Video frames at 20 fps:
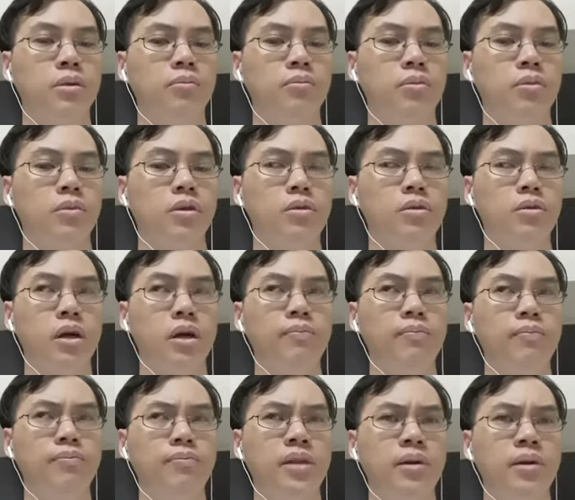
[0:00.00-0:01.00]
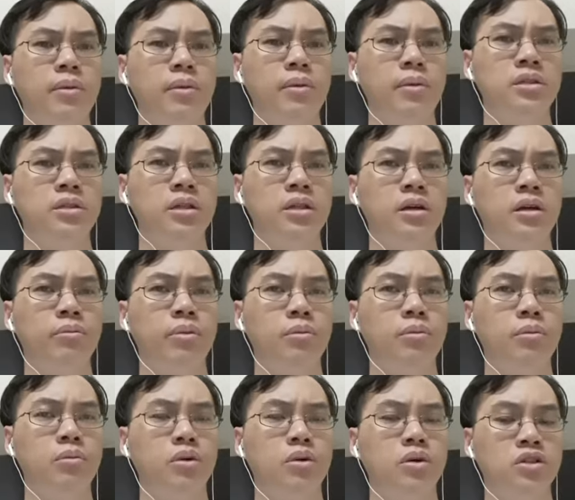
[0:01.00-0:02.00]
okay that makes it a bit
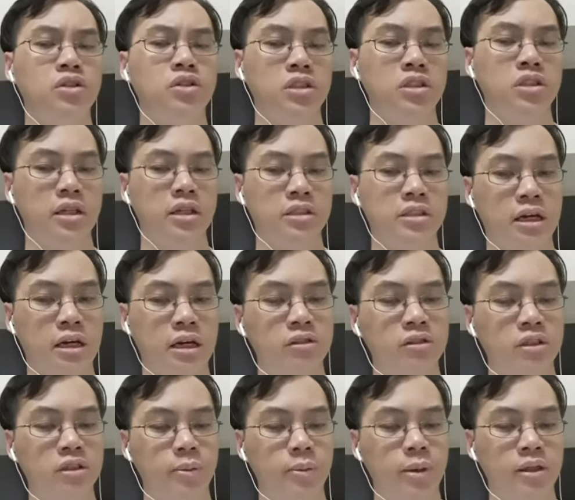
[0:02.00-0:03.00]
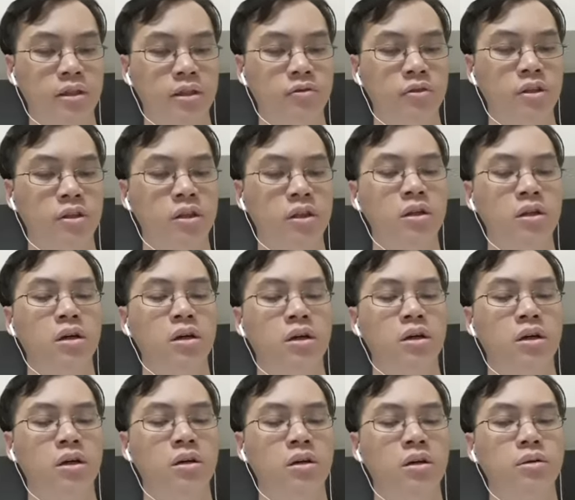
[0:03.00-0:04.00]
more interesting as a downtime activity
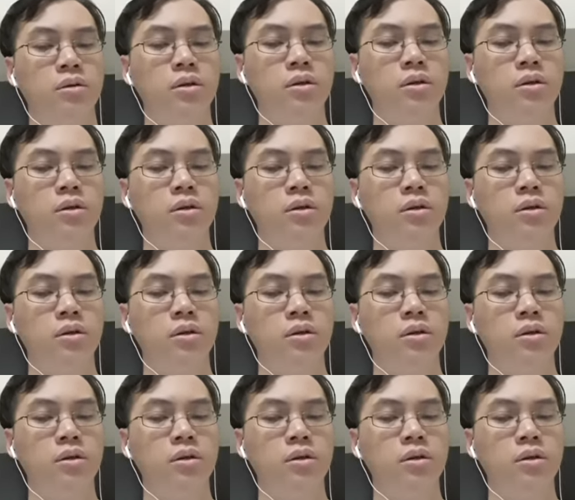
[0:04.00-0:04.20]
uh,